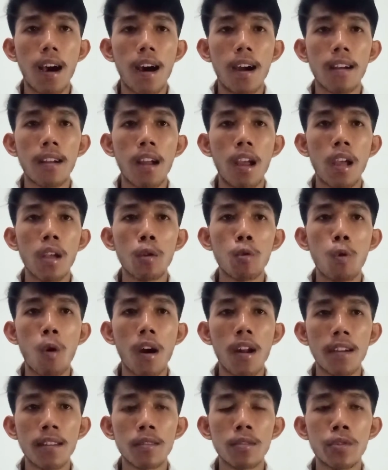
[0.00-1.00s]
acquired
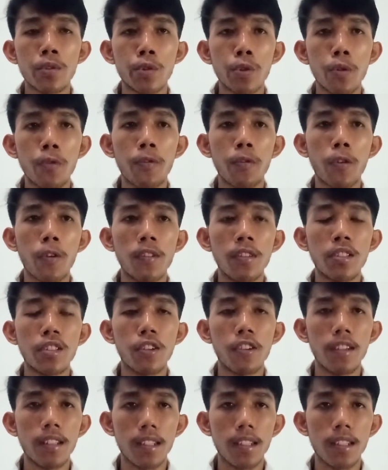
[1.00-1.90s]
through conditioning.